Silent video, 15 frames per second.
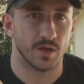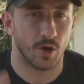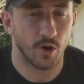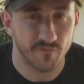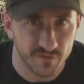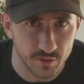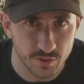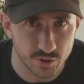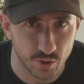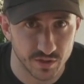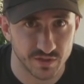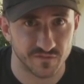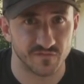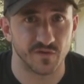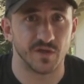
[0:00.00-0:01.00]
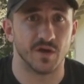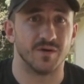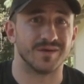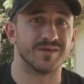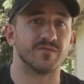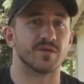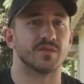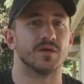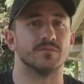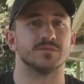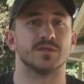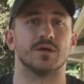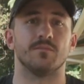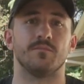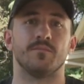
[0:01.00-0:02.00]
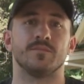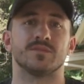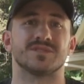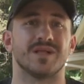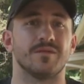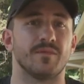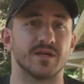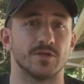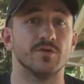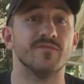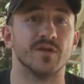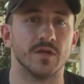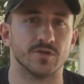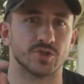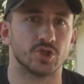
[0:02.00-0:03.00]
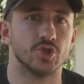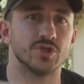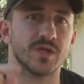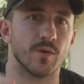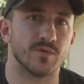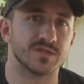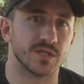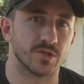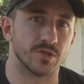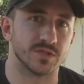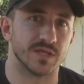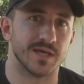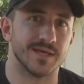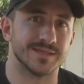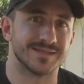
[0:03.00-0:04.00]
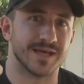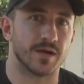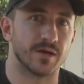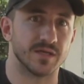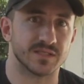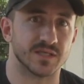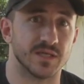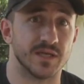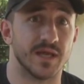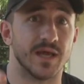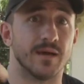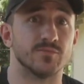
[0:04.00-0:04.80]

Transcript: Hopefully you enjoyed this video. Give it a thumbs up. Silent Mike new videos Tuesday, Wednesday, Thursday, Saturday, Sunday.